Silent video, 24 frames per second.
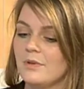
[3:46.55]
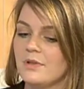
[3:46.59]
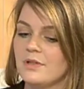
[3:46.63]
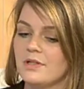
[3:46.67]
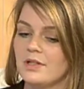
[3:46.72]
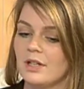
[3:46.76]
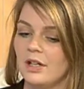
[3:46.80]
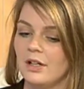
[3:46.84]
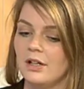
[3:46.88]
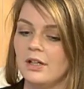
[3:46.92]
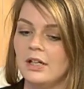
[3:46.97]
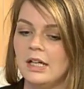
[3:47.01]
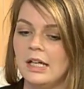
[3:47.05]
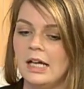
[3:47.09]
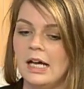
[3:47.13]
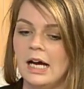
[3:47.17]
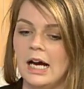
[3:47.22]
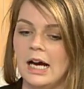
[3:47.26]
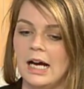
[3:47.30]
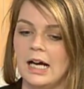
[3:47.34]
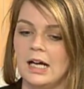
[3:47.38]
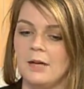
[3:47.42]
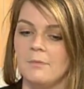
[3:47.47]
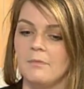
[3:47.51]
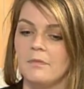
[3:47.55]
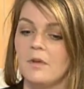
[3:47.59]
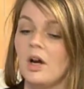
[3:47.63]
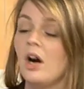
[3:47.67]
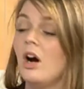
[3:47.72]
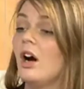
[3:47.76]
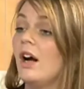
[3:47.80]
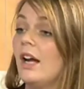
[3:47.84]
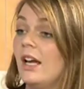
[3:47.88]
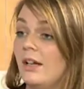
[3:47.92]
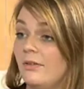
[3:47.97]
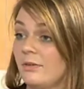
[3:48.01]
So
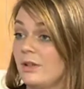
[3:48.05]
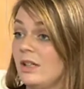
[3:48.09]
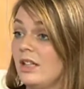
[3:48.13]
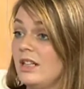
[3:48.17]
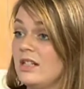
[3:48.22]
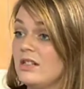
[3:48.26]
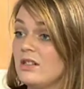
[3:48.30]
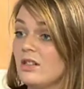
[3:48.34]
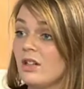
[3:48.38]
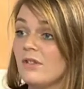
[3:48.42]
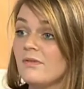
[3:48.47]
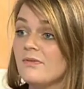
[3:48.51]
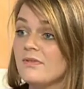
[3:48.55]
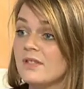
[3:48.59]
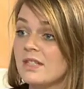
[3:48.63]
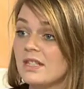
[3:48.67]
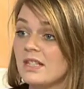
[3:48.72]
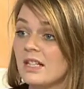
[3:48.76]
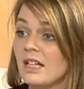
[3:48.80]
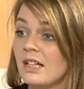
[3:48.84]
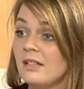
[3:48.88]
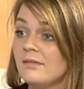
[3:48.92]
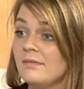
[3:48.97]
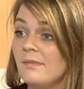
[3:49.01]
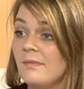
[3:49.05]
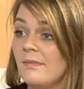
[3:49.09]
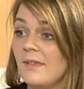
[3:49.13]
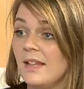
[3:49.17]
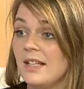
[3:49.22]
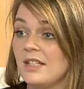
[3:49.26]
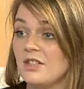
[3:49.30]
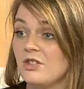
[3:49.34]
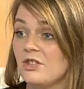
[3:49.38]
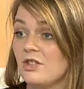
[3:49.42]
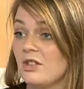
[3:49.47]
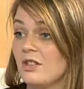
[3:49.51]
I have really soft skin,
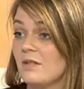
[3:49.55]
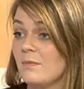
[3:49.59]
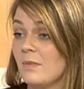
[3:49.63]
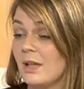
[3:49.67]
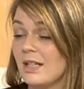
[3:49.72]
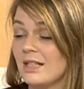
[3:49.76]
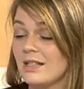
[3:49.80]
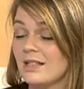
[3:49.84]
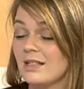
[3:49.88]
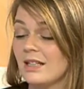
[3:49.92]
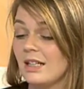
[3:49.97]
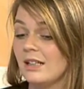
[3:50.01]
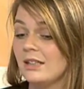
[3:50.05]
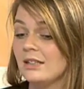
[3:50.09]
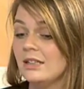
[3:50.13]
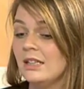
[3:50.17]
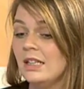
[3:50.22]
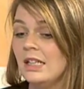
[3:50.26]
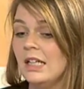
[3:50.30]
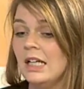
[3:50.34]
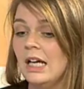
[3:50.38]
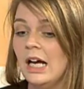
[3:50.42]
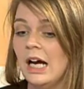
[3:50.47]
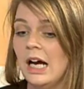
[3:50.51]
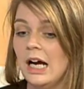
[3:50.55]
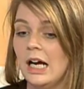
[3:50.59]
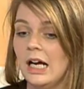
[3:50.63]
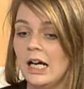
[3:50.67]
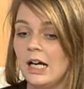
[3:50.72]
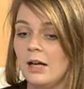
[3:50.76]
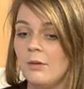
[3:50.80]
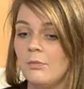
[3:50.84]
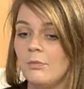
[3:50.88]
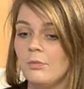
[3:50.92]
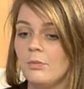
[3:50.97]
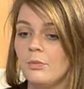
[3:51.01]
that's just my skin.
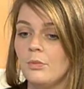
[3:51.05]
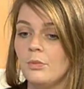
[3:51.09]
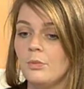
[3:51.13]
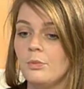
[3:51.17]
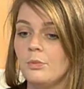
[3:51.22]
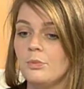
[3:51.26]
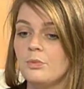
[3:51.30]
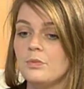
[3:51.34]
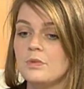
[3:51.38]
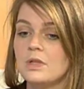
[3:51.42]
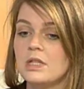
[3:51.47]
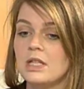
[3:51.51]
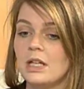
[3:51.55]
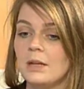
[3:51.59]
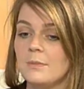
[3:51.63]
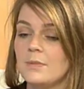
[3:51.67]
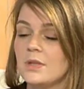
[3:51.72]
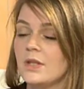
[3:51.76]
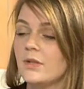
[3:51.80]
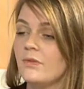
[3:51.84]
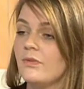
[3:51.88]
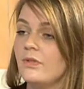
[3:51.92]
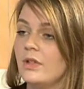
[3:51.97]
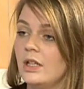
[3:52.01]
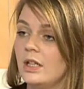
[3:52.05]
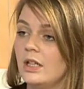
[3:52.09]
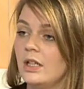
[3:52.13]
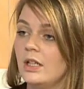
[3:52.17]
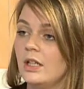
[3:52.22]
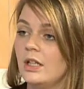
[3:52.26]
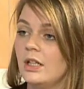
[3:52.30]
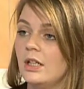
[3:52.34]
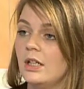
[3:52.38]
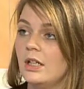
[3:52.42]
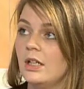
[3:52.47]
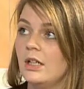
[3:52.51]
Tips
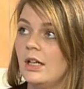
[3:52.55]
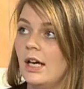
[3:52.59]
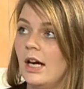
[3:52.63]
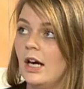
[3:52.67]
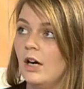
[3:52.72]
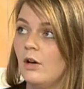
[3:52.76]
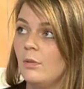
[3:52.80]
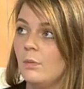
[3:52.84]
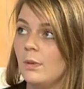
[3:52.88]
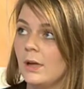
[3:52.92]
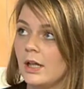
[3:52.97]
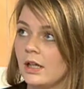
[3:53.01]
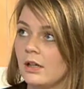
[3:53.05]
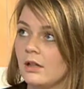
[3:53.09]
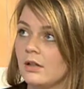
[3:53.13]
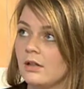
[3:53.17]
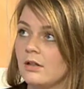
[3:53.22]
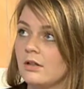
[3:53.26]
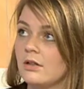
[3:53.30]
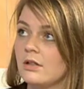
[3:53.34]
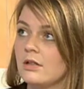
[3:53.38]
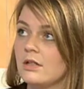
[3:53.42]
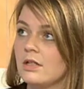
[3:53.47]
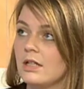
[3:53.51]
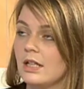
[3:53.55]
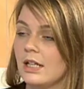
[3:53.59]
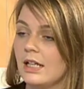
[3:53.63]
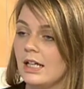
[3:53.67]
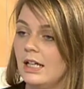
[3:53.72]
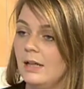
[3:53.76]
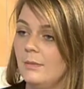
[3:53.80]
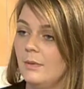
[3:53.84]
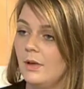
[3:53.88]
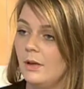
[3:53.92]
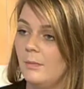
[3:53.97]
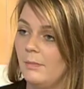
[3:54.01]
for helping to
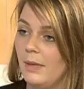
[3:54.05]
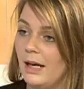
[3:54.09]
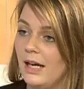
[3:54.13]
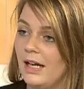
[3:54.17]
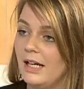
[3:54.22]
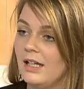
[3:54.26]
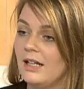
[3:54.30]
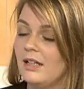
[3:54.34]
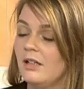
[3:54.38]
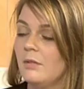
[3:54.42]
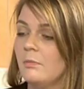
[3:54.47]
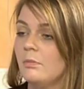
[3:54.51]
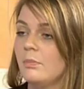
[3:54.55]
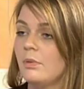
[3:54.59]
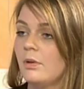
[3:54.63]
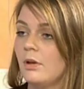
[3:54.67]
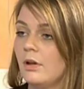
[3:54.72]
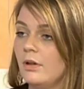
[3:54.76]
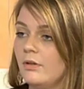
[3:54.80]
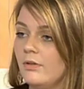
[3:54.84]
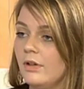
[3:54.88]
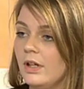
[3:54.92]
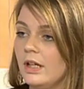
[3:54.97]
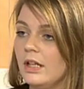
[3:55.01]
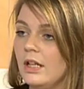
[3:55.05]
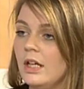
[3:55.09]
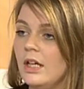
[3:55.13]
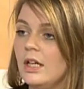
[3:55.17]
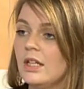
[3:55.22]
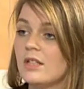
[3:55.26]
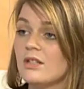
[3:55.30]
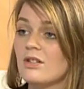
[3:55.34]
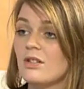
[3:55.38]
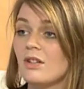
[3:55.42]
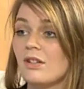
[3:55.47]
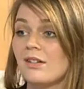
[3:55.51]
keep it at bay and improve it:
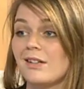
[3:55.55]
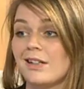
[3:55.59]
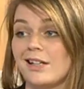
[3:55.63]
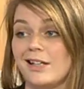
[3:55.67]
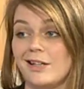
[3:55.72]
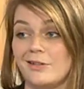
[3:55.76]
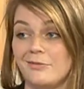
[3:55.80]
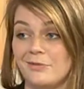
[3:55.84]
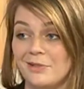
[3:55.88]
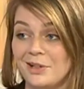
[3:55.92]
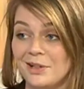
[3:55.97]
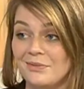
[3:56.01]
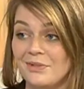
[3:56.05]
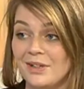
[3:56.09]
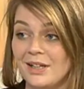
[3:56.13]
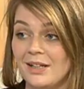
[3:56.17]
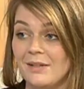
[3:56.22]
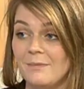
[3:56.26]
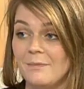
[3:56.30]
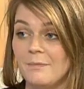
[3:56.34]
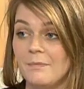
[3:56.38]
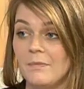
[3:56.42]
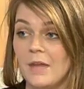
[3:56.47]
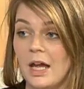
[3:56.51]
it's not going to get rid of it.